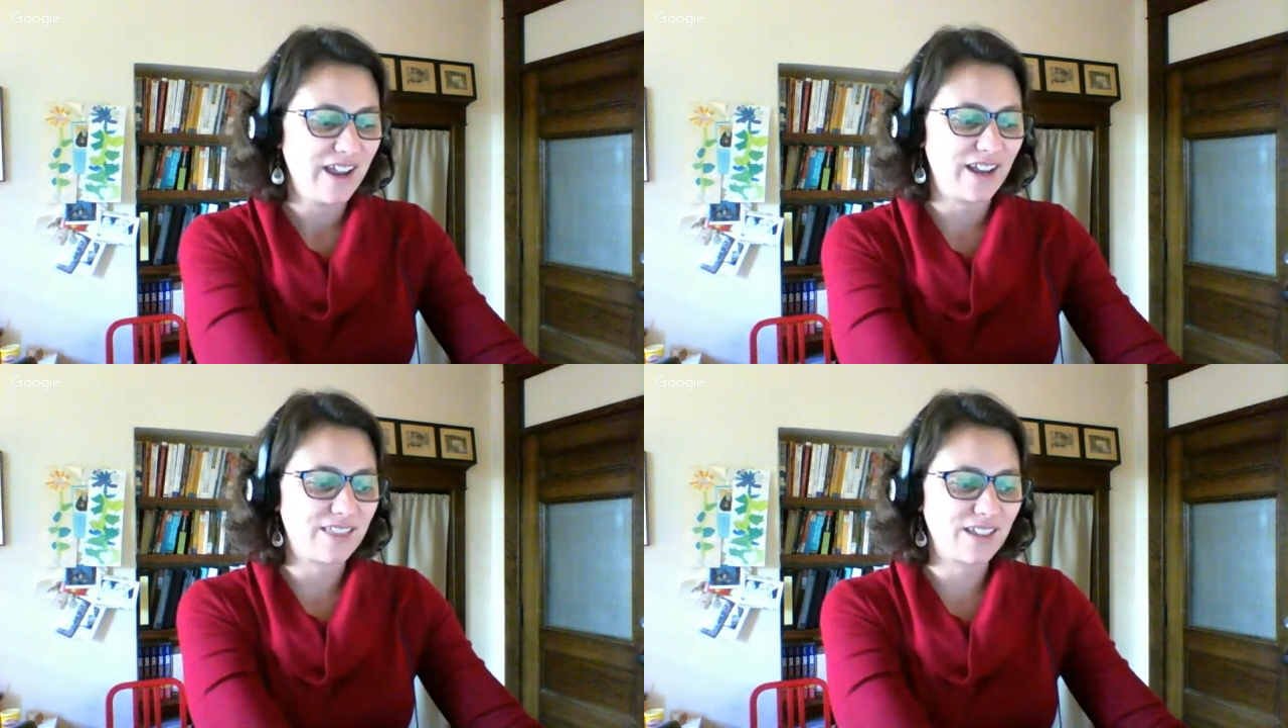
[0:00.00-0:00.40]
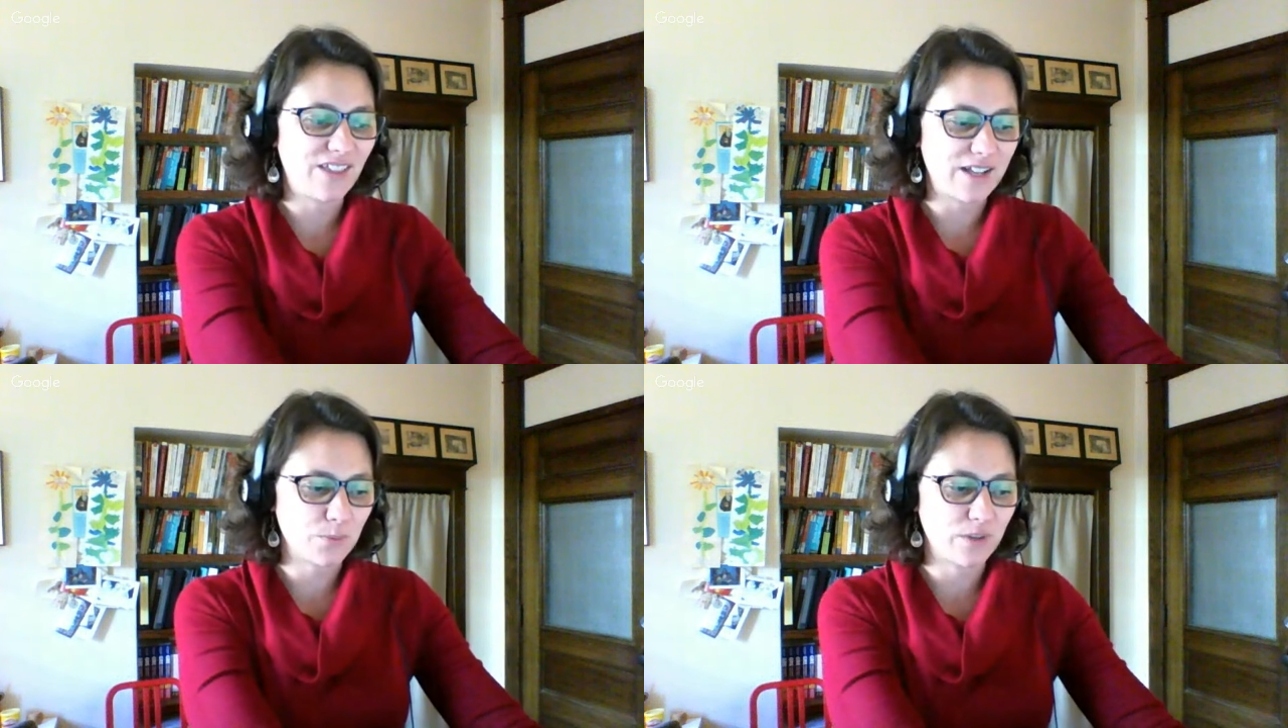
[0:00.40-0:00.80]
And I think
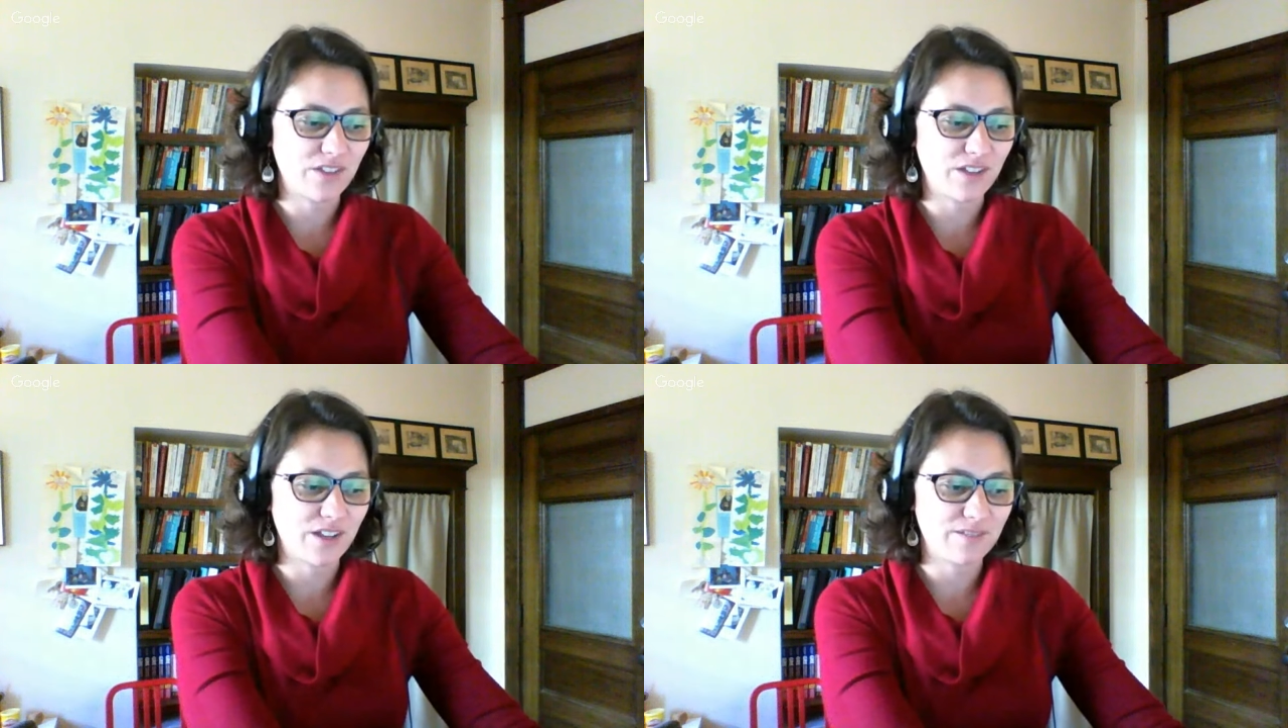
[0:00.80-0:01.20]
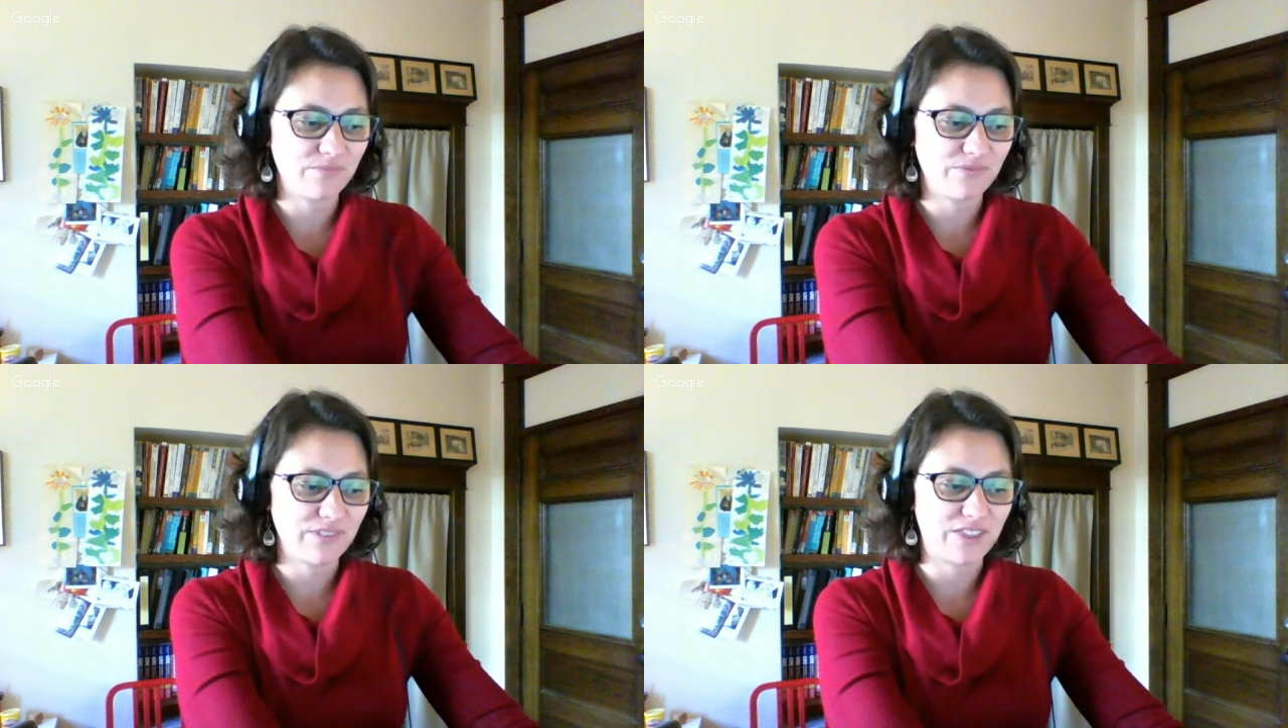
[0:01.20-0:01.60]
that's one of the
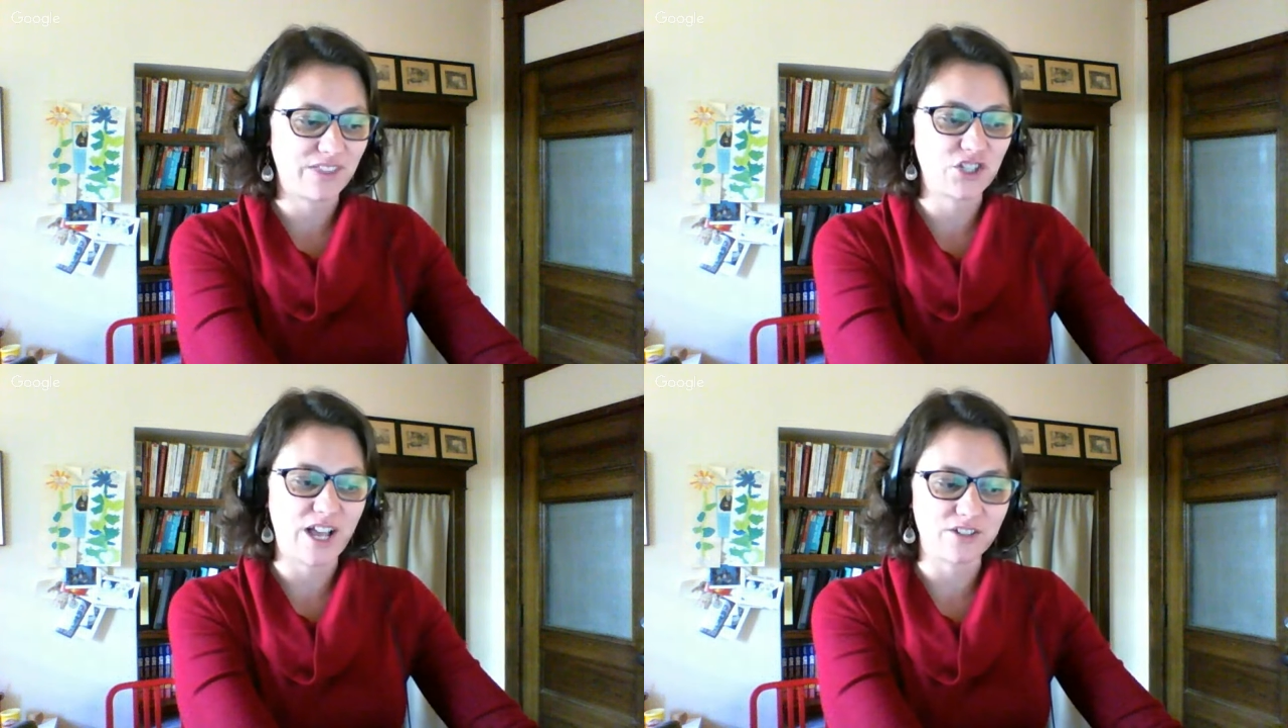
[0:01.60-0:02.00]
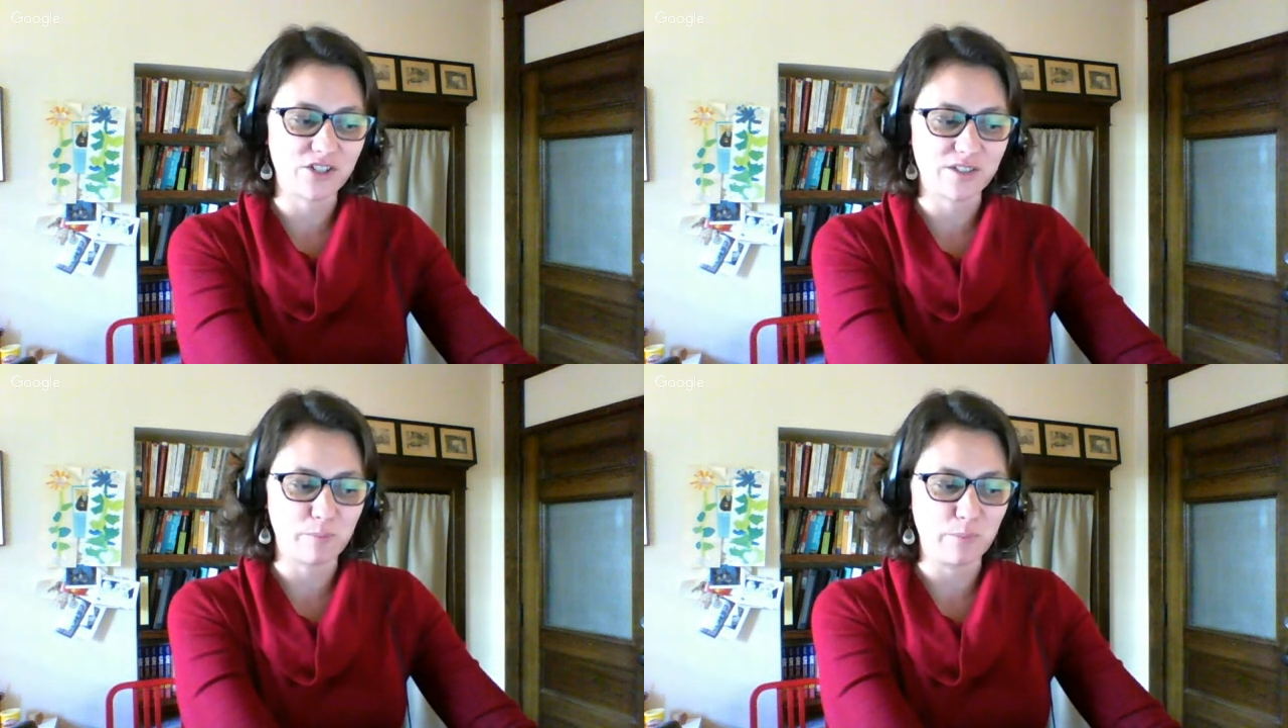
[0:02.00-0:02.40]

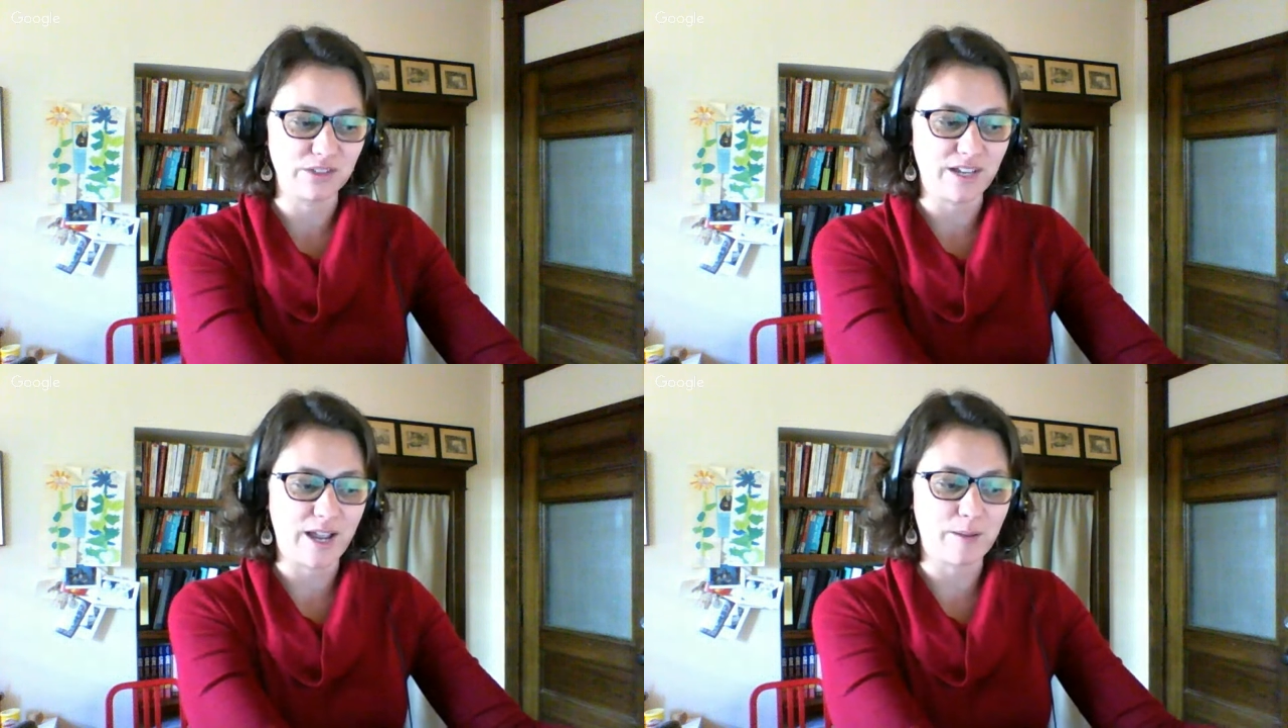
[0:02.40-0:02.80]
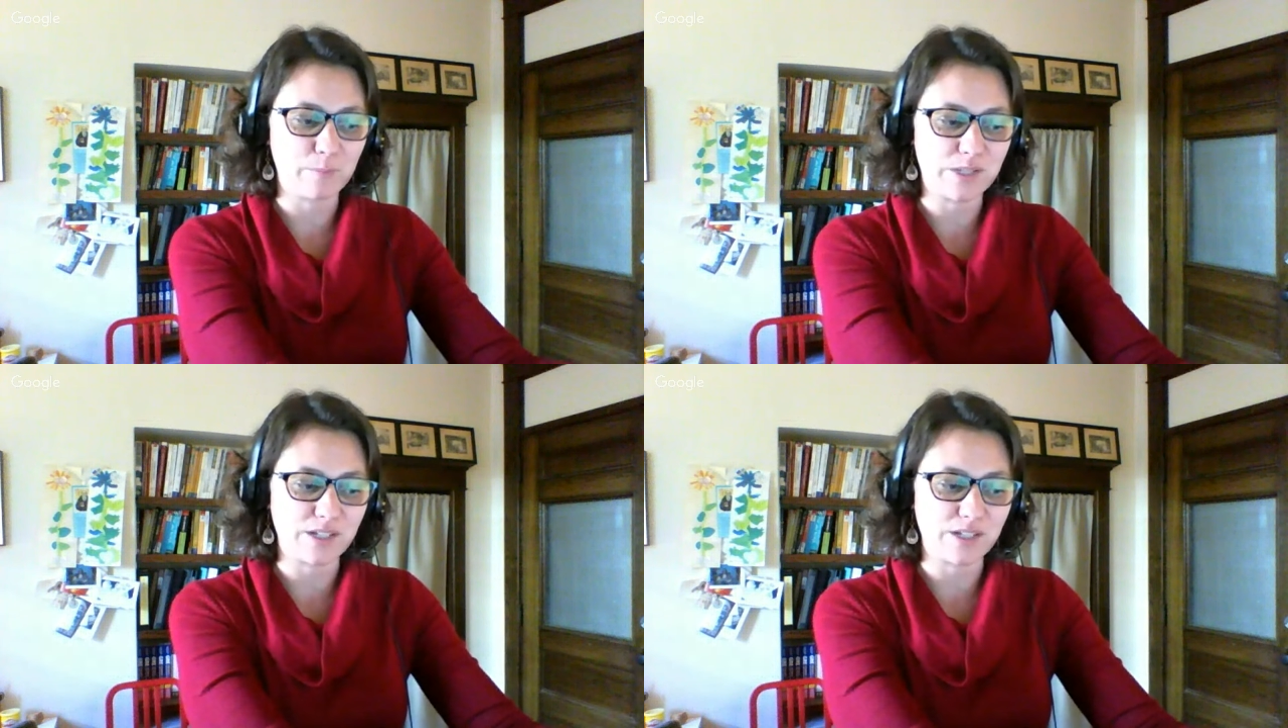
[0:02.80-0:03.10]
challenges of building apps,